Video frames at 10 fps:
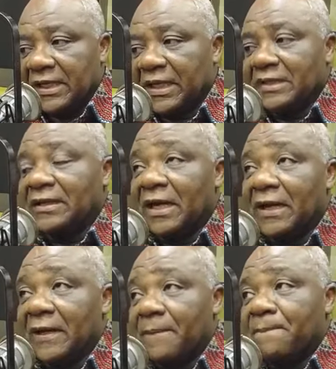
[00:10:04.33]
And
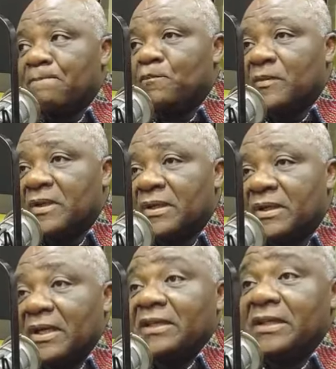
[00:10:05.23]

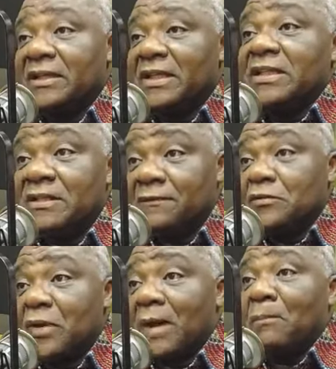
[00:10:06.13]
yeah, the
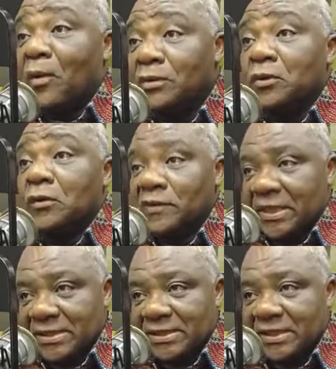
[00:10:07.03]
individual bond
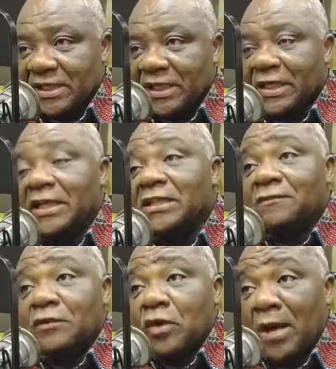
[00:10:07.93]
holders.
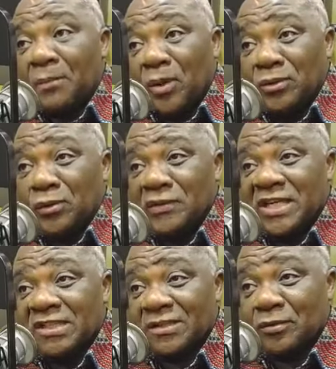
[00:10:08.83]
Individual bond
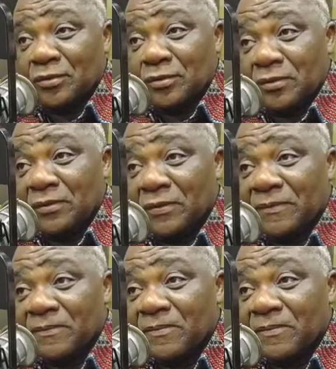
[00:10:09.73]
holders no so so no.